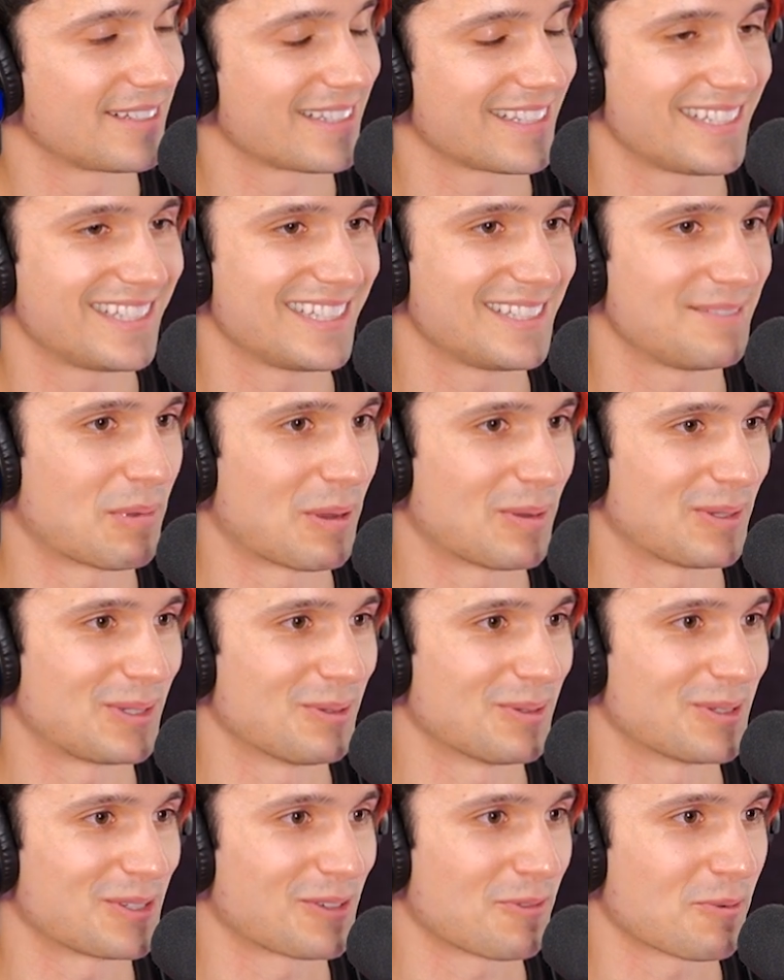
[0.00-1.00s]
This is maybe
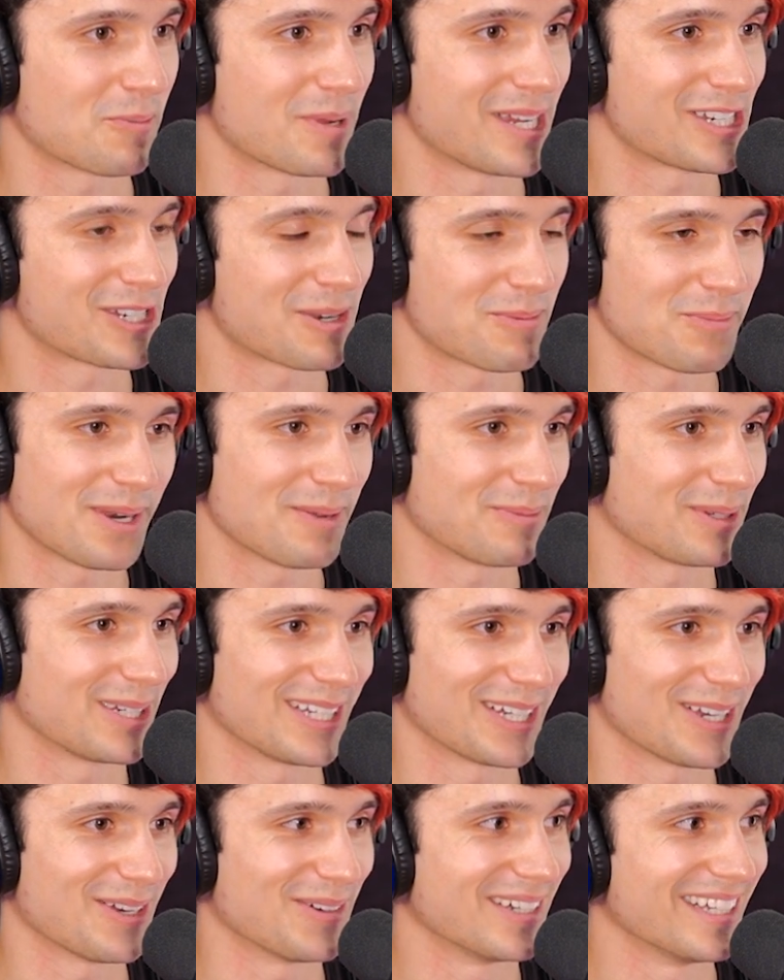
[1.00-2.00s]
too much information, but I'm gonna go.